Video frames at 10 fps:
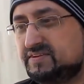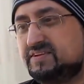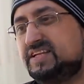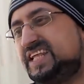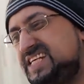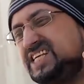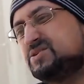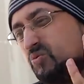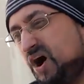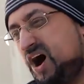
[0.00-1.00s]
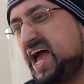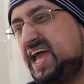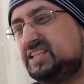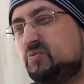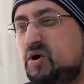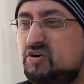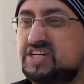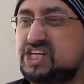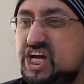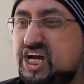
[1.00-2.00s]
This is why the world is
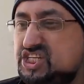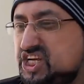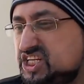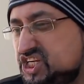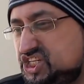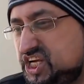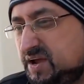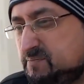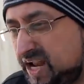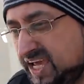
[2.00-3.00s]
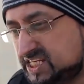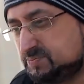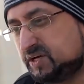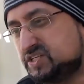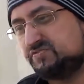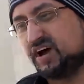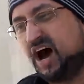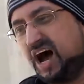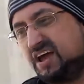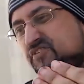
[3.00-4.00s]
such a shit place, because if
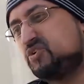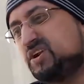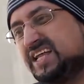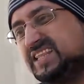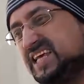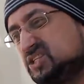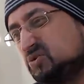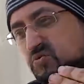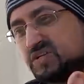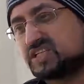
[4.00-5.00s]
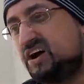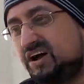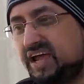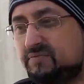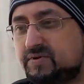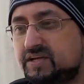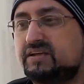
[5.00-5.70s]
I felt like this all the time,